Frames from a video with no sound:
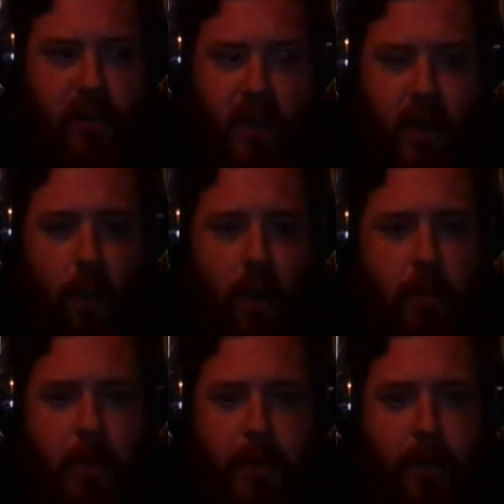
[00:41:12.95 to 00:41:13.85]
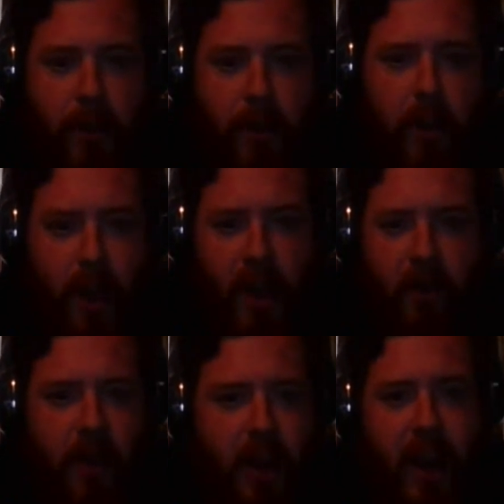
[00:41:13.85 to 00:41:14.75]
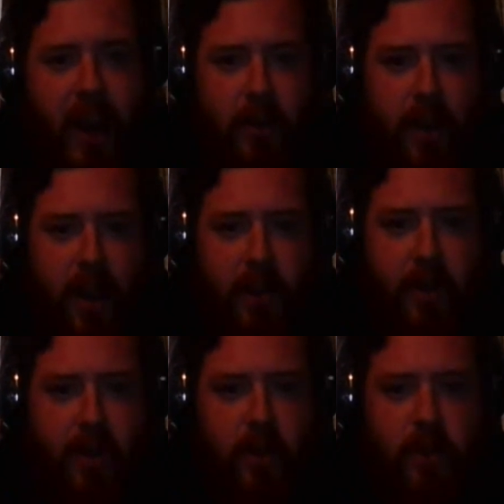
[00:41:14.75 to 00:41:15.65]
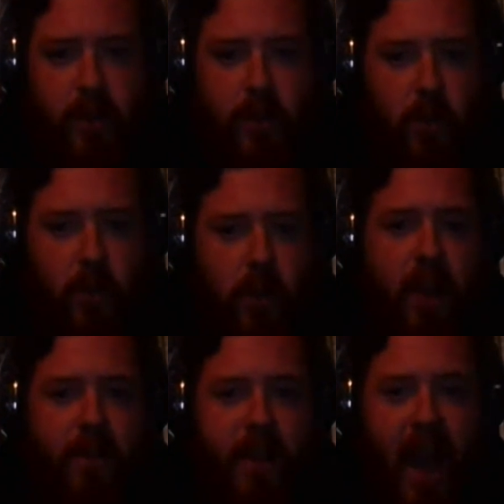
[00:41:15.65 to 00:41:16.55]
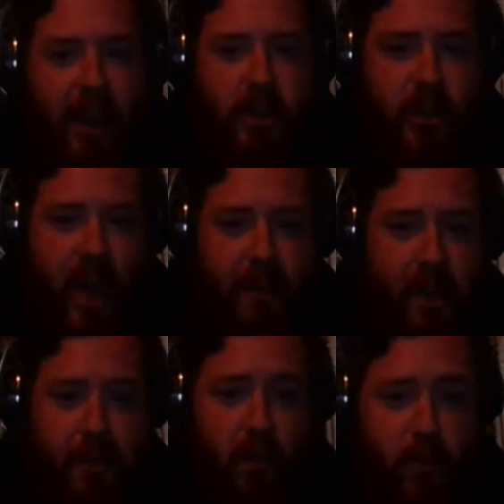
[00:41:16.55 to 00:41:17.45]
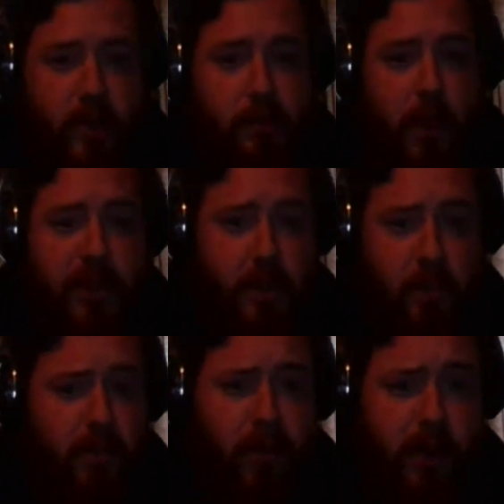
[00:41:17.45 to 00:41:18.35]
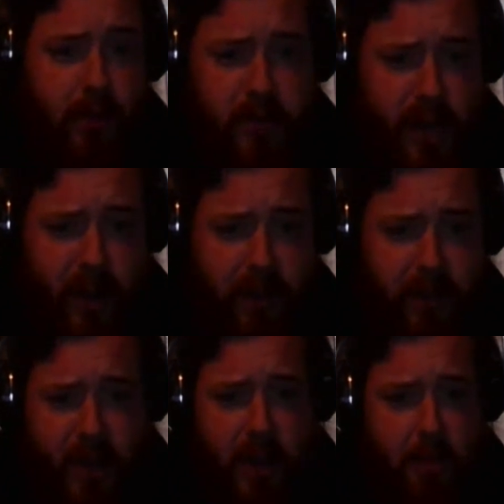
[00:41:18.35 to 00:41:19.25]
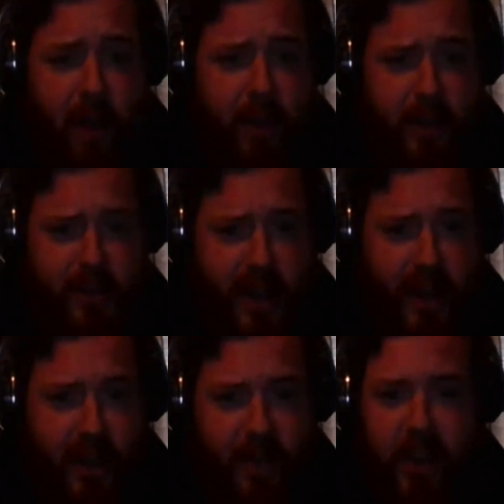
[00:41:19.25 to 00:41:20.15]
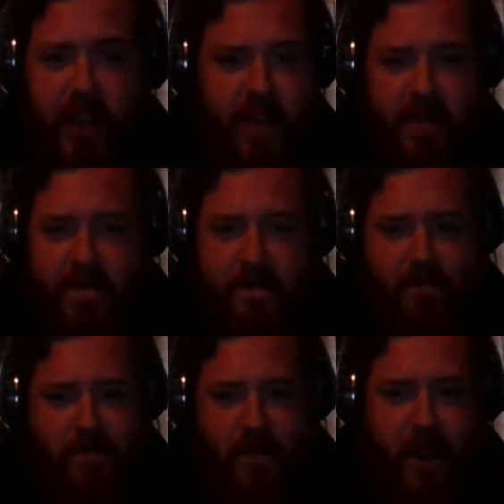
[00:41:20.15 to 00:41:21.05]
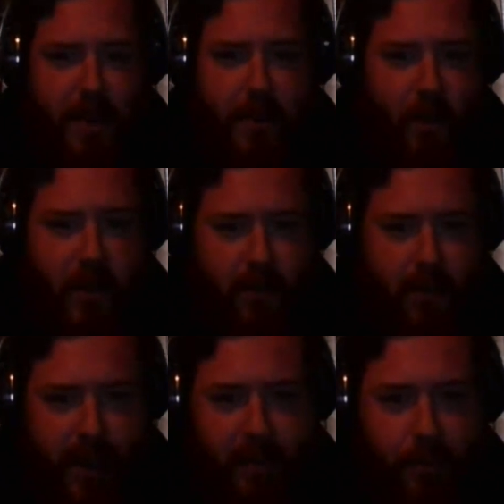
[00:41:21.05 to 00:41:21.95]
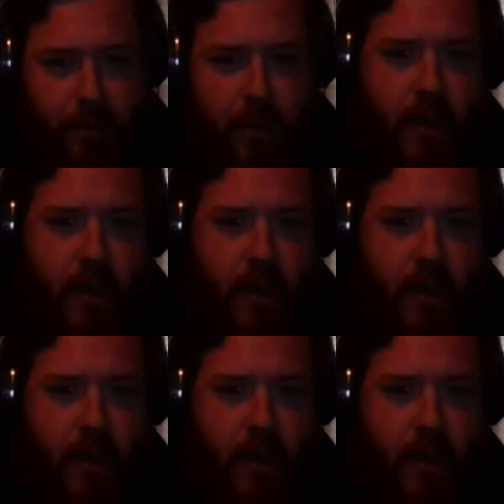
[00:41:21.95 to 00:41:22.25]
That's not going to work. People aren't going to know how to react. They're not going to be used to actually having to be responsible for themselves in a market setting. They're not going to be ready for that.